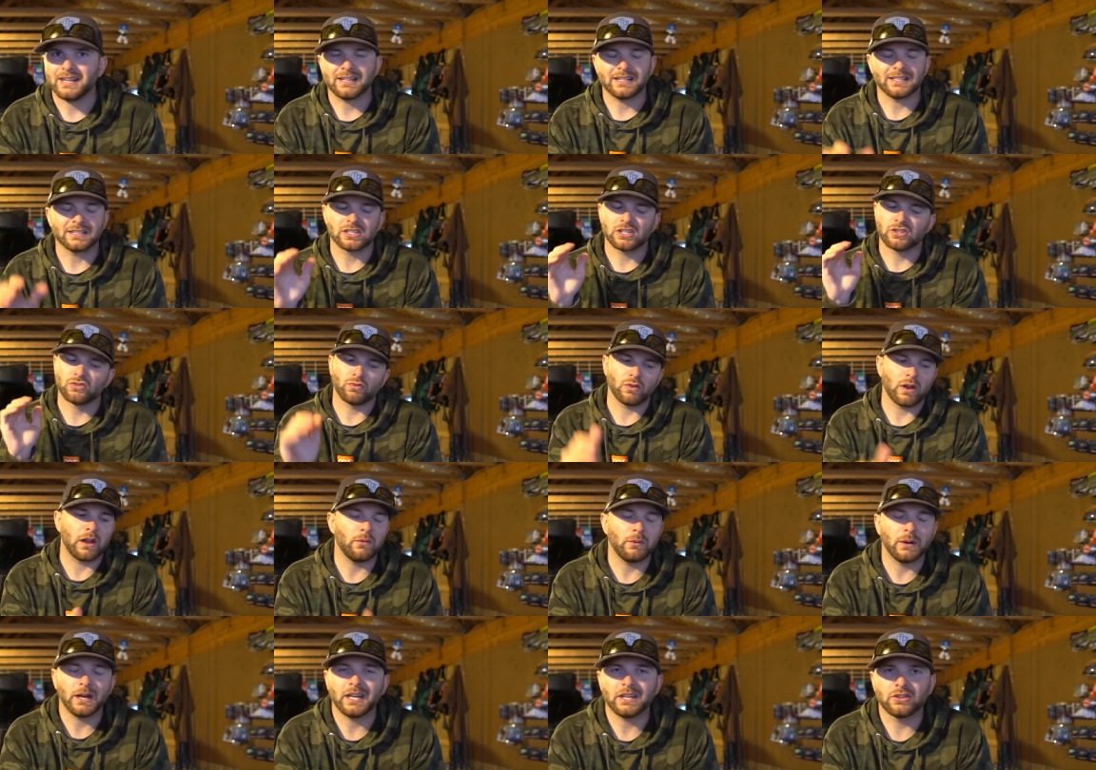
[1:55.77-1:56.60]
And it's a
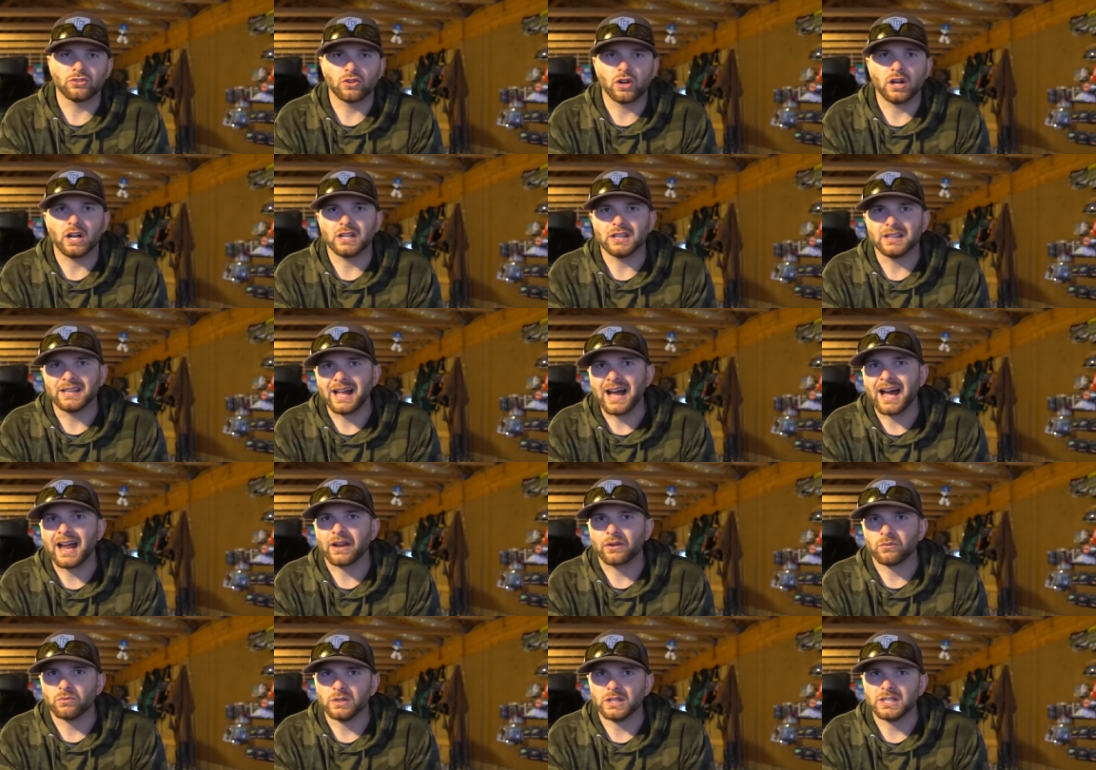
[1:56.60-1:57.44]
great way to draw a
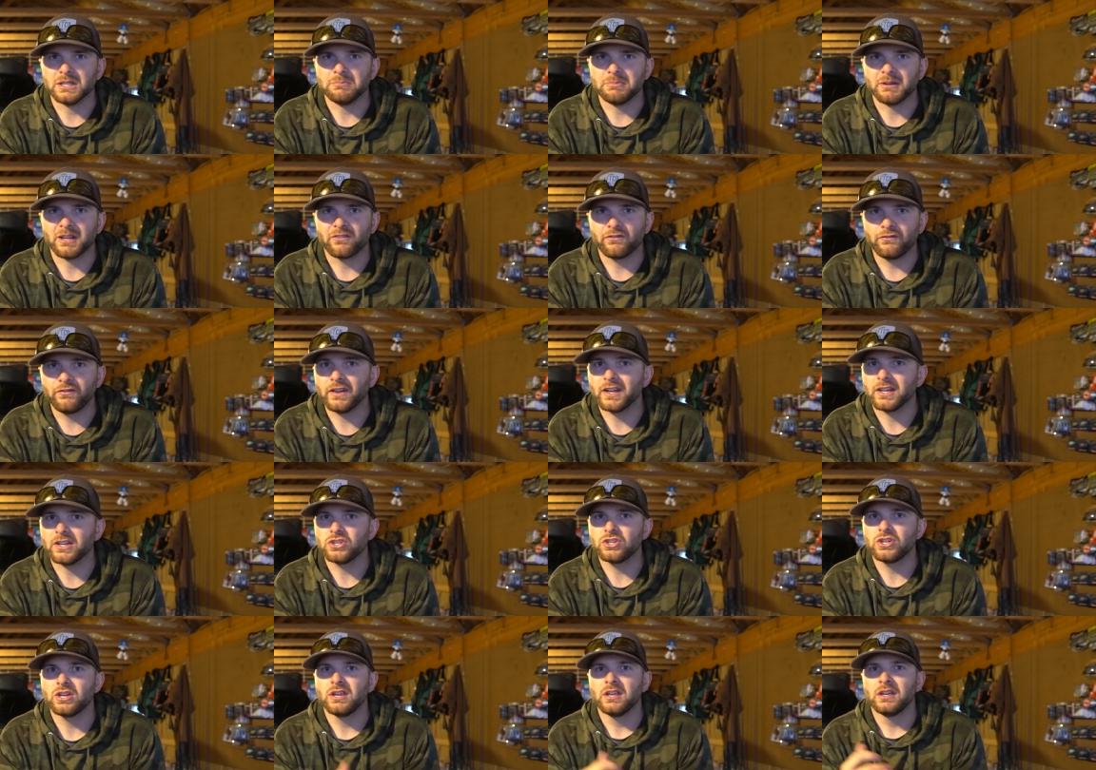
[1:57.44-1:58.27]
lot of really big
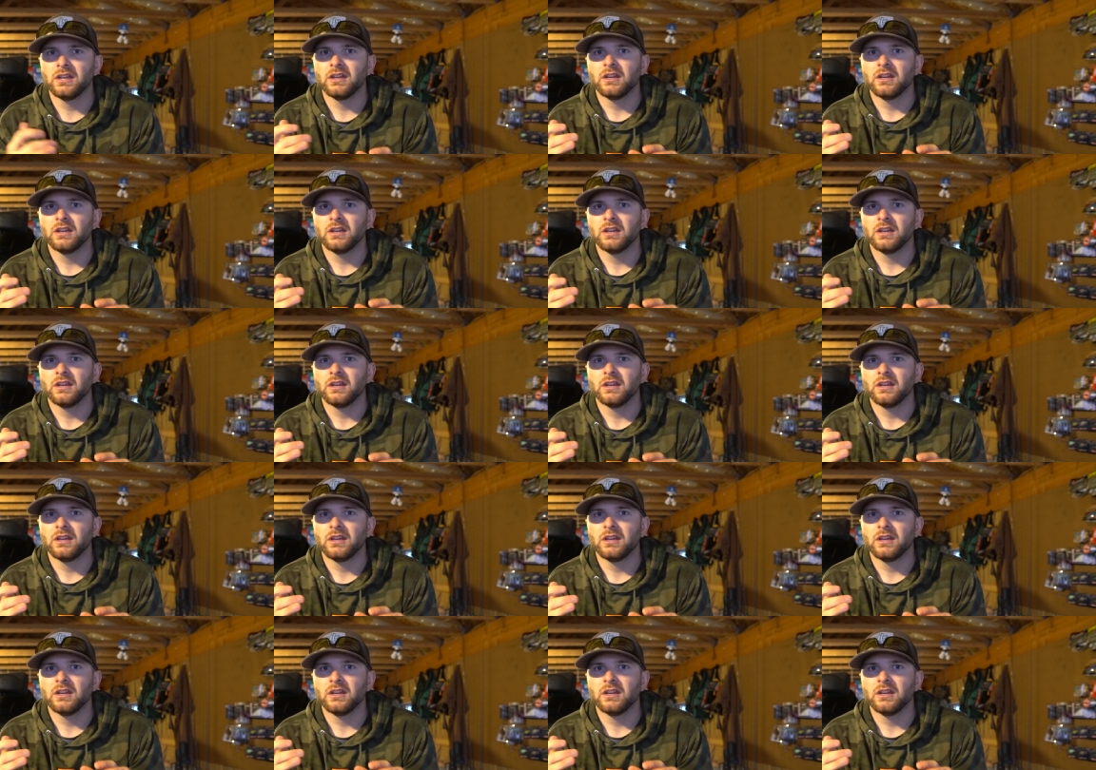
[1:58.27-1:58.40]
fish